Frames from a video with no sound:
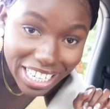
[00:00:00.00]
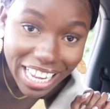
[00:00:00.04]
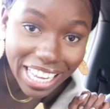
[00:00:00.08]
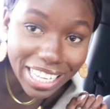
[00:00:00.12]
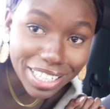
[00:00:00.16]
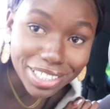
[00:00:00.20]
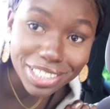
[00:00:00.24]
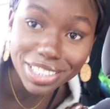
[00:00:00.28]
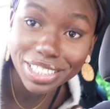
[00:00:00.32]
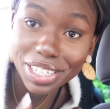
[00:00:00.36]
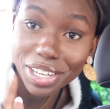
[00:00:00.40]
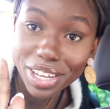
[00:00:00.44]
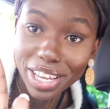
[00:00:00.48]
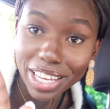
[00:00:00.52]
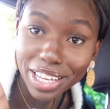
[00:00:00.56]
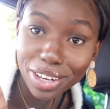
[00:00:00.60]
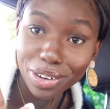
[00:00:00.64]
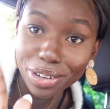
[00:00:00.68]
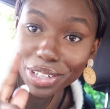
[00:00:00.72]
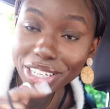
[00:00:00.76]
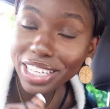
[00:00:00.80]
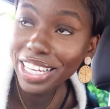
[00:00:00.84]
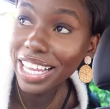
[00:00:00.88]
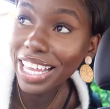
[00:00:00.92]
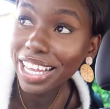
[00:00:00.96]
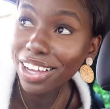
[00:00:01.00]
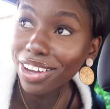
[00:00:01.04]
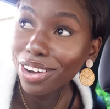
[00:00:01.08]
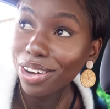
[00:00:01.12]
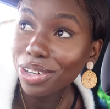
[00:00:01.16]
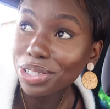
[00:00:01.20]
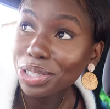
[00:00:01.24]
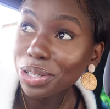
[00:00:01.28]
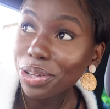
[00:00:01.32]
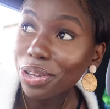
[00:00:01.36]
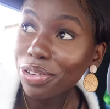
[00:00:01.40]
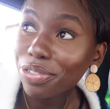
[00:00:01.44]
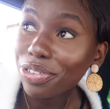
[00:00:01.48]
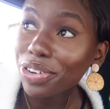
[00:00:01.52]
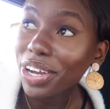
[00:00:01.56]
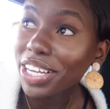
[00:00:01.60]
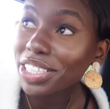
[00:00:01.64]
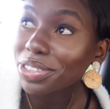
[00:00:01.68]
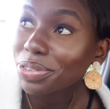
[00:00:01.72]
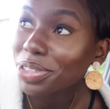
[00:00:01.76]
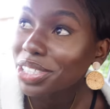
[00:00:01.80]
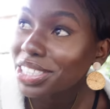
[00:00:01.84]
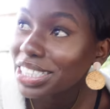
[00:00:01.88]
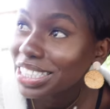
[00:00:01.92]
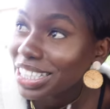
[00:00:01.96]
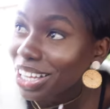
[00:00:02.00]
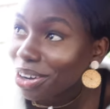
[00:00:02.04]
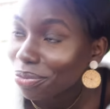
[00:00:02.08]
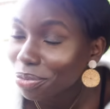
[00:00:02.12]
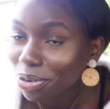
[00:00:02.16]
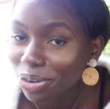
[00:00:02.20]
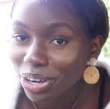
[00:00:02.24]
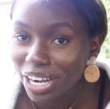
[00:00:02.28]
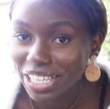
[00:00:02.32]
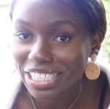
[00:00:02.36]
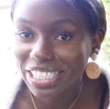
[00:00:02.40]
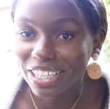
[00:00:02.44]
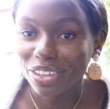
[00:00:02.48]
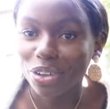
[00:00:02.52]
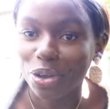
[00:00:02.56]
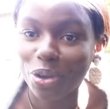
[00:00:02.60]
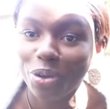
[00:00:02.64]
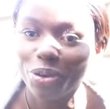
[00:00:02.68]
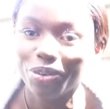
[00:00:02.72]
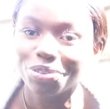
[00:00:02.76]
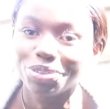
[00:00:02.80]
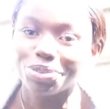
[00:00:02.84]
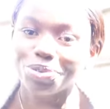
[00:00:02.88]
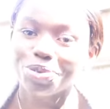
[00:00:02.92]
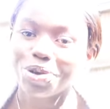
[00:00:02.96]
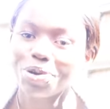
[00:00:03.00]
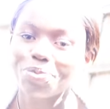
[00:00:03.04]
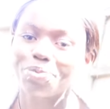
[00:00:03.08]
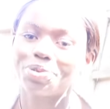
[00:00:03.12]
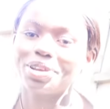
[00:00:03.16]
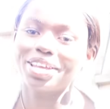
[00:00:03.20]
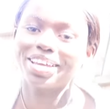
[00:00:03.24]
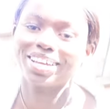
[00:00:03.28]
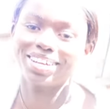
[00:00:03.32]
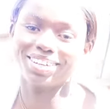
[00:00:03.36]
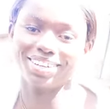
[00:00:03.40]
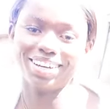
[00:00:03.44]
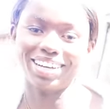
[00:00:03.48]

techs, including Inga. So if you guys wanna see that, oh my God, I see the door opening.